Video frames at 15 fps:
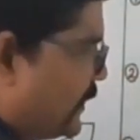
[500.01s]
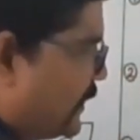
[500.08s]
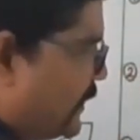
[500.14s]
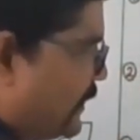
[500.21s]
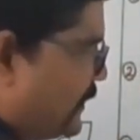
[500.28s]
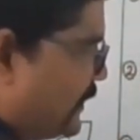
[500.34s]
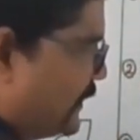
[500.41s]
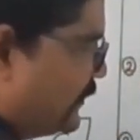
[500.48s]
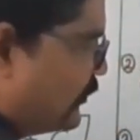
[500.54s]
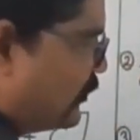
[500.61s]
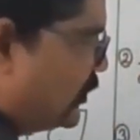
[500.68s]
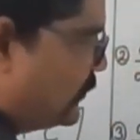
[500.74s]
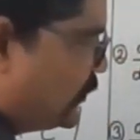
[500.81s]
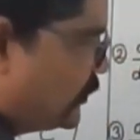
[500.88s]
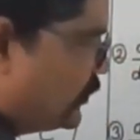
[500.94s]
integration
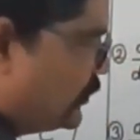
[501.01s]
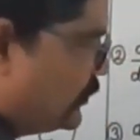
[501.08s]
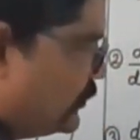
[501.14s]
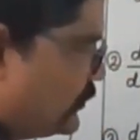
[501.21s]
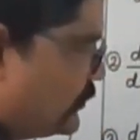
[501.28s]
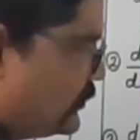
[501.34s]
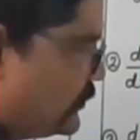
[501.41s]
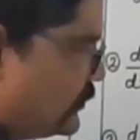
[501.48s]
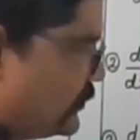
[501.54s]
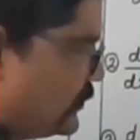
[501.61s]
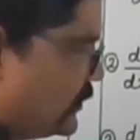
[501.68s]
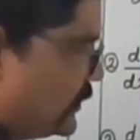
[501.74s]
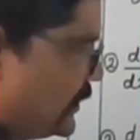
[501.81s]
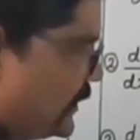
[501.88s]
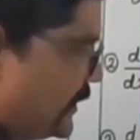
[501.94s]
of u
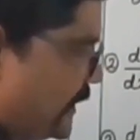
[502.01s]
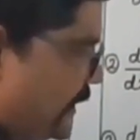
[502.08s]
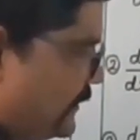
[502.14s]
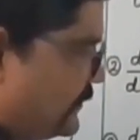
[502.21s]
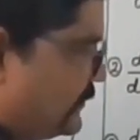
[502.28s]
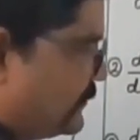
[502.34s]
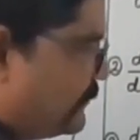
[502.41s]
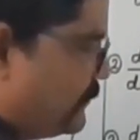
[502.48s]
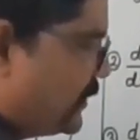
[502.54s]
dx